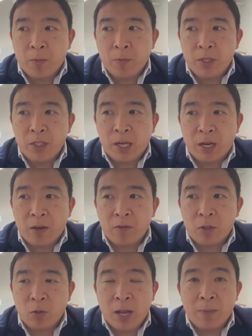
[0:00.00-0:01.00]
these tariffs
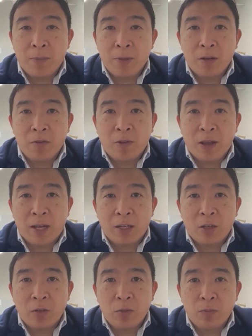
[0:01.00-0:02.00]
don't happen in a
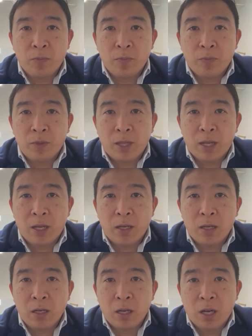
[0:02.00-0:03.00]
vacuum,
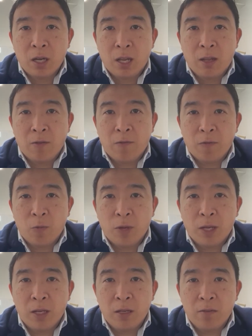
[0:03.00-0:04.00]
that if
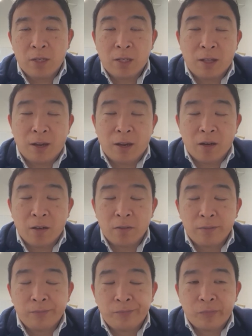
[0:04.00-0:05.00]
we
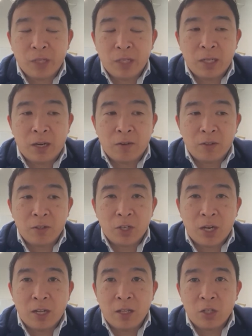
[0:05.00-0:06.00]
declare tariffs on
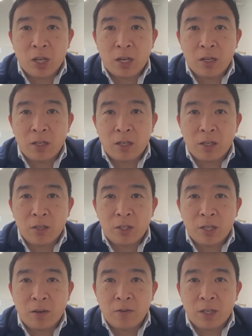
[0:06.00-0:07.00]
China, then China declares
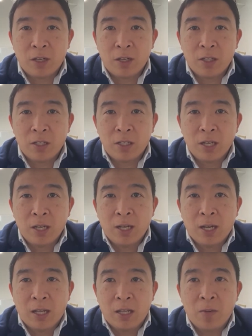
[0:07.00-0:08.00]
tariffs on us,
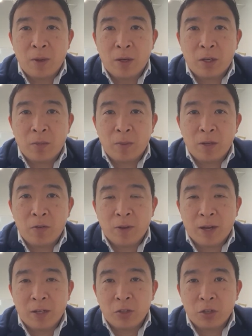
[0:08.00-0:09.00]
and then American
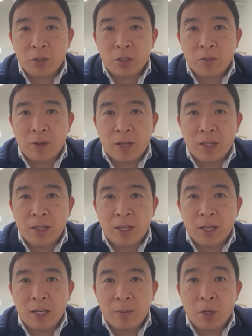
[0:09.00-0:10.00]
manufacturers, if
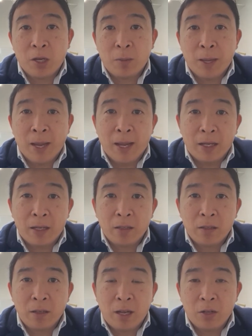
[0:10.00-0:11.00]
anything, end up cutting back.
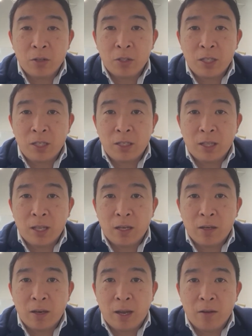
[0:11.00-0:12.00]
And you're seeing
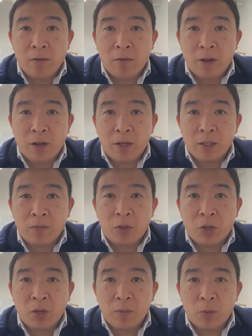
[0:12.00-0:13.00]
that out of various
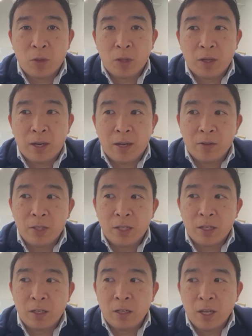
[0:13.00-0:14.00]
firms where they're announcing,